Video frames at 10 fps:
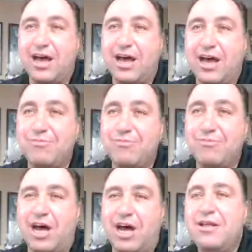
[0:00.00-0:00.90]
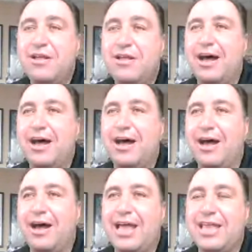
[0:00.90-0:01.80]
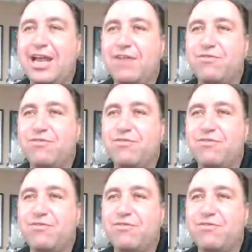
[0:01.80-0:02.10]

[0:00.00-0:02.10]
Amazon? And then,